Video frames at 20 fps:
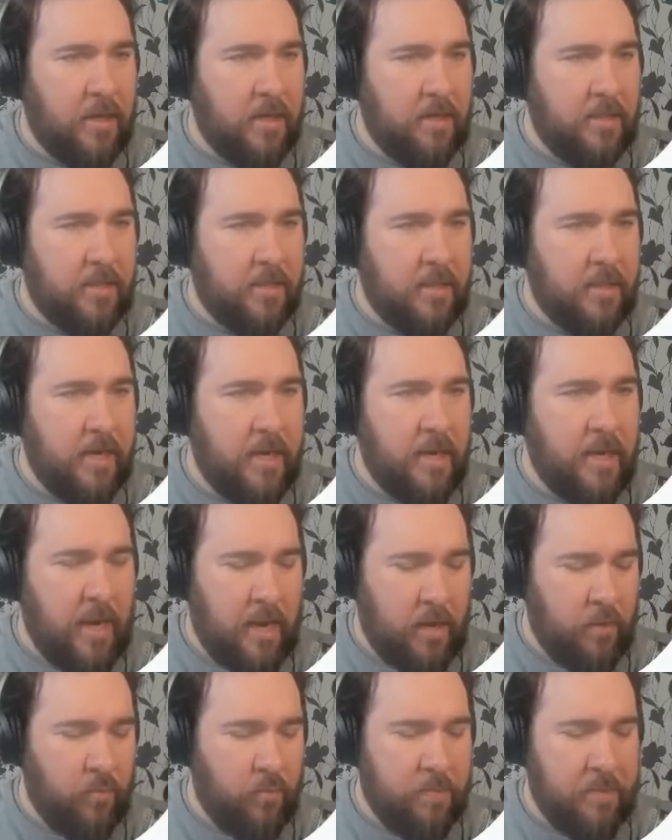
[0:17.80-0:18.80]
today,
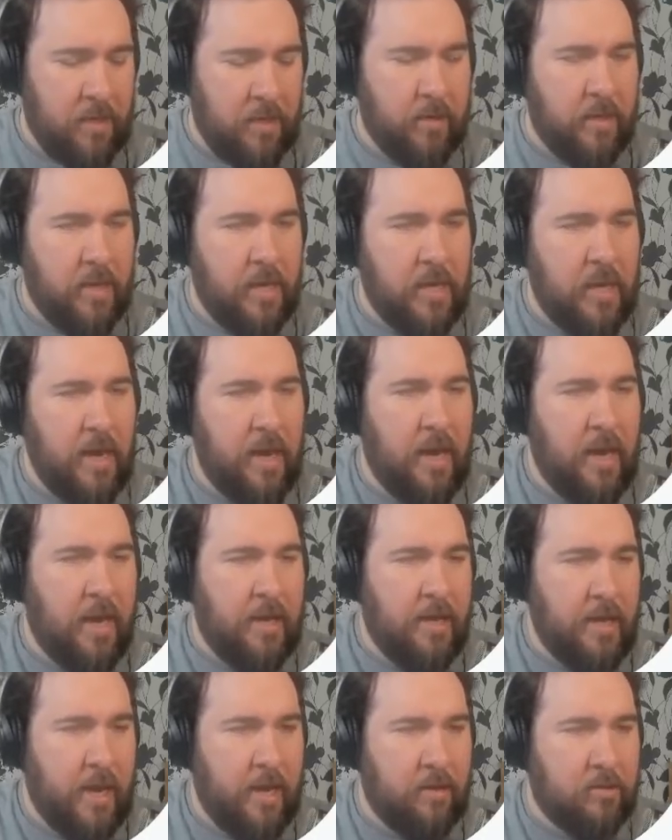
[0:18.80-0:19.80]
and we'll be looking
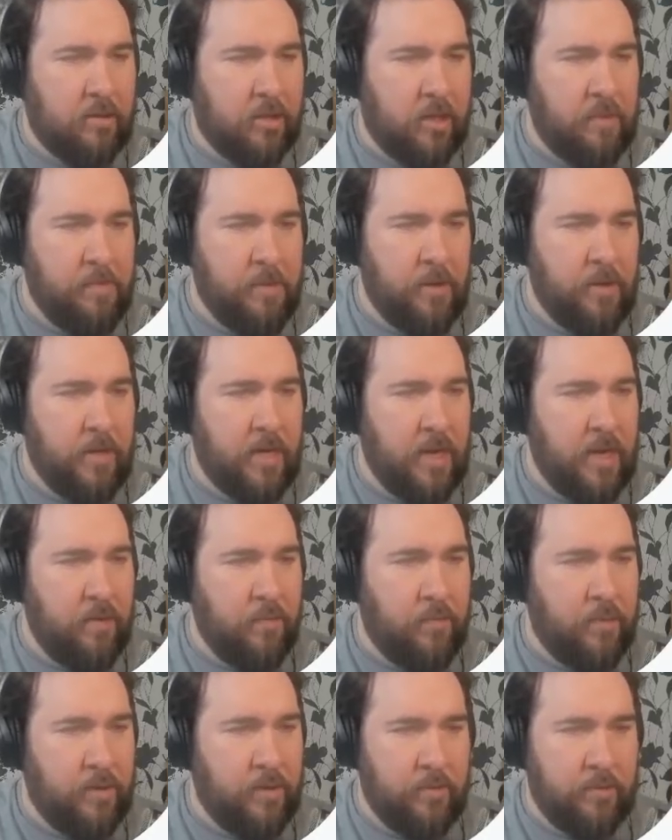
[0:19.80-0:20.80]
at how to communicate
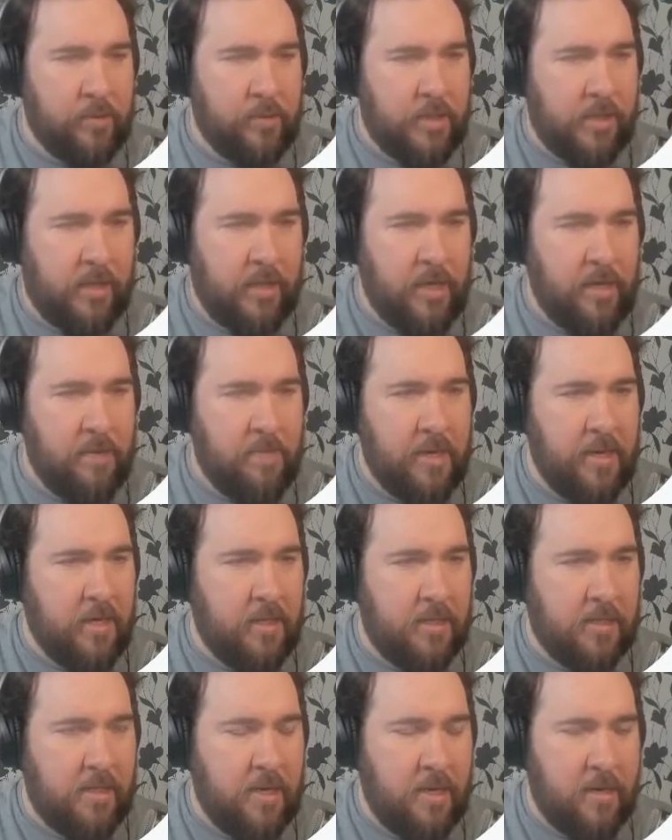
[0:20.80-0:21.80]
with your team in
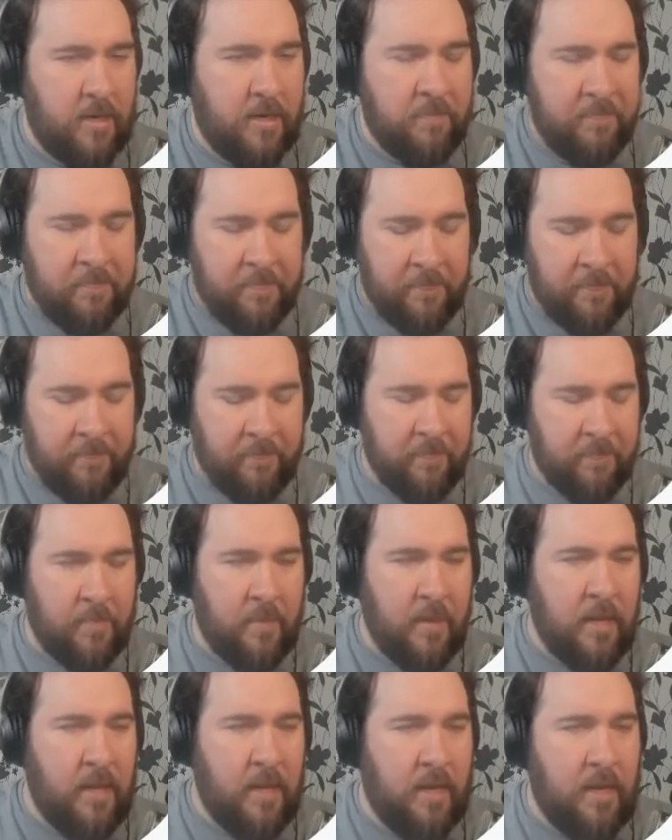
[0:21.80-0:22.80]
Asana.
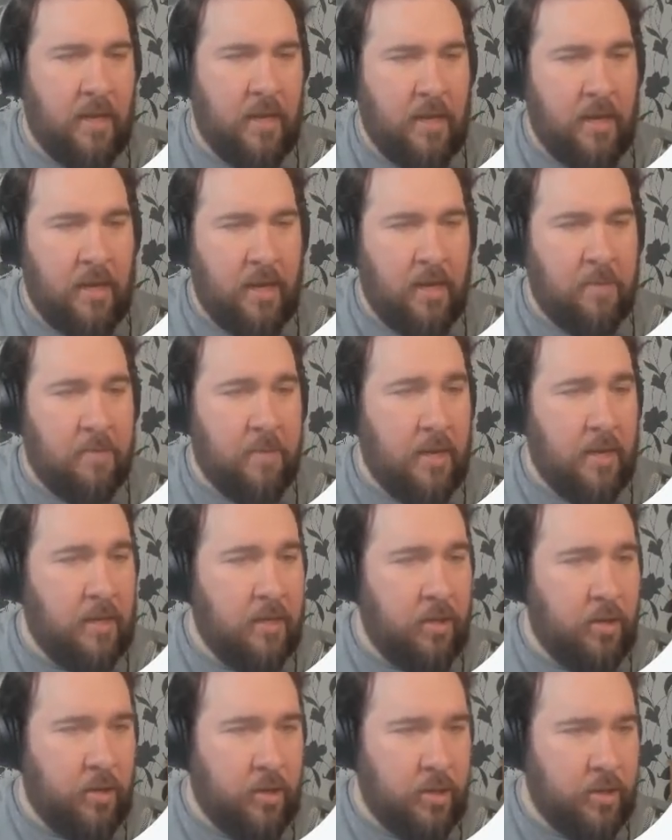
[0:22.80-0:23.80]

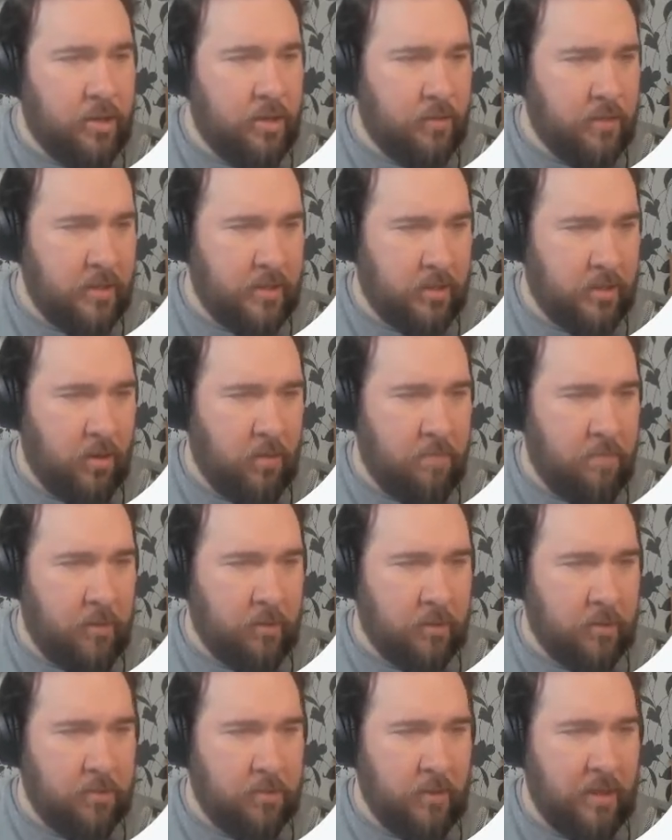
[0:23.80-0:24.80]
You can do this on
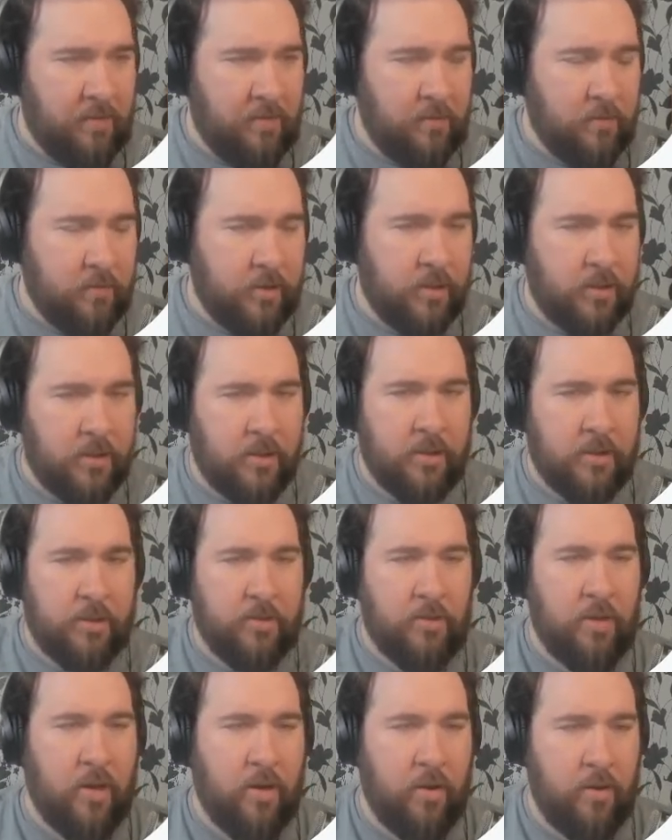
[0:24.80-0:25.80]
multiple levels. You can
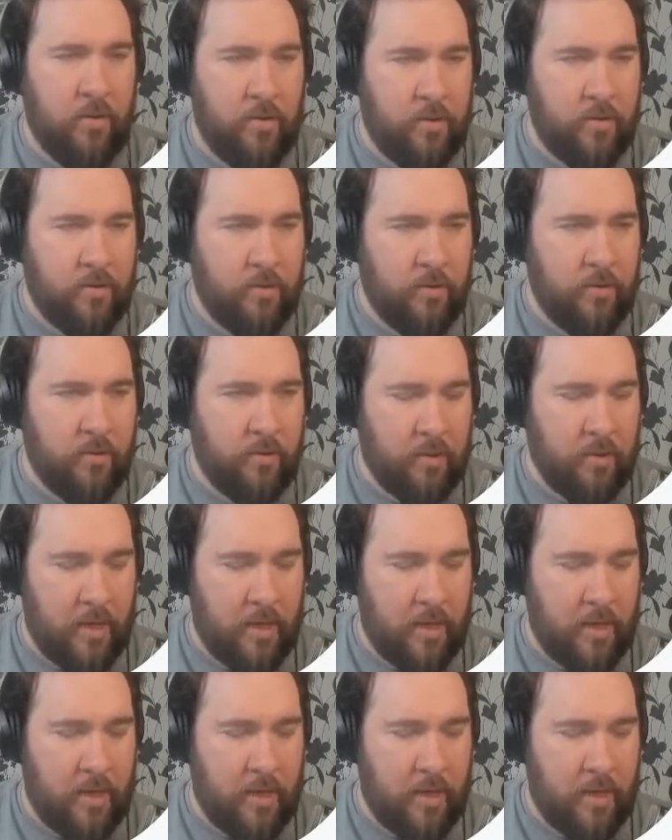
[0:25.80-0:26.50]
do it on your